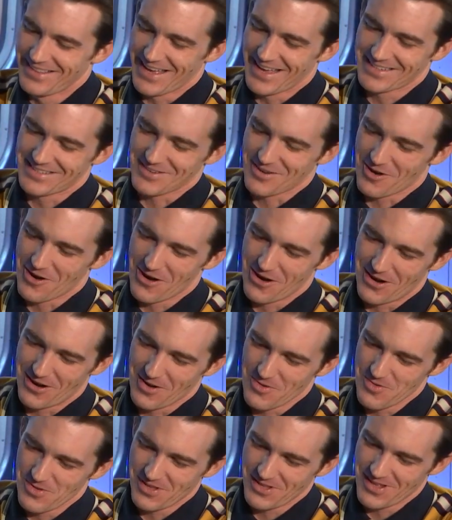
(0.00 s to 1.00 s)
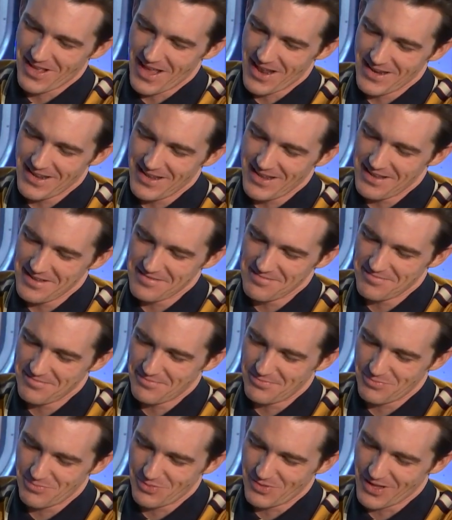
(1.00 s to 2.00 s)
That's hard. I mean,
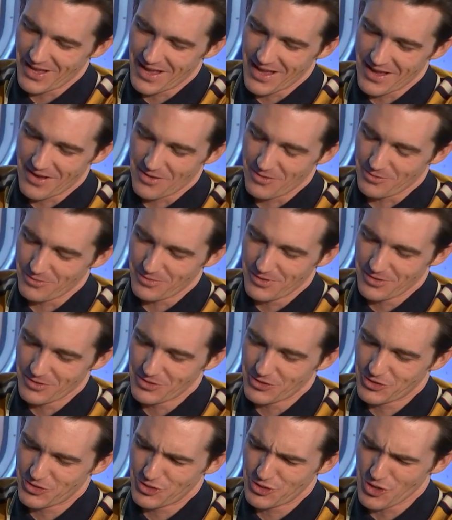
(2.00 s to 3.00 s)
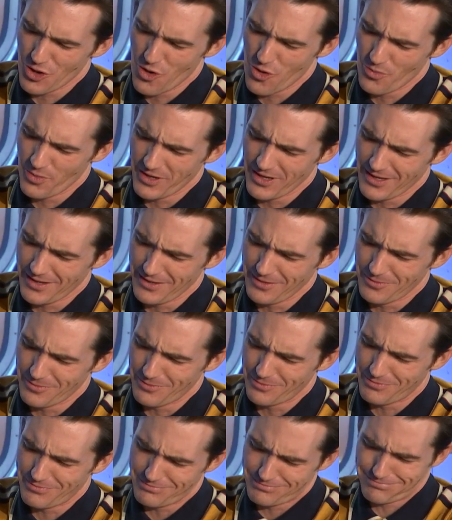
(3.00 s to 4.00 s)
there's so many
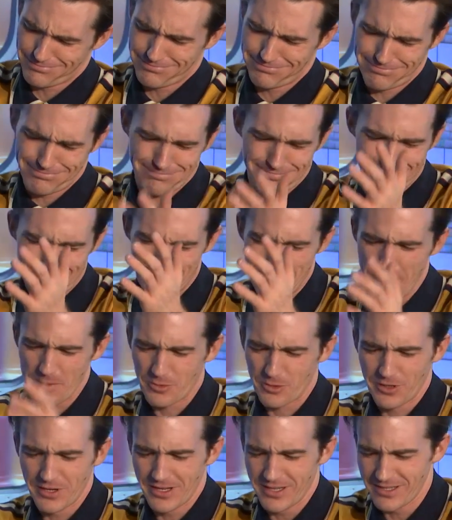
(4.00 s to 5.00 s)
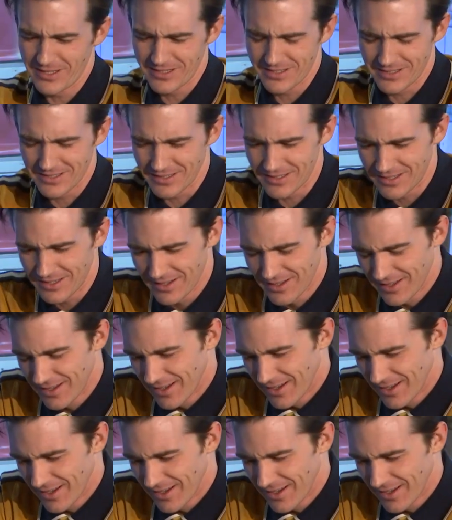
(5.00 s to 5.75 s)
memories and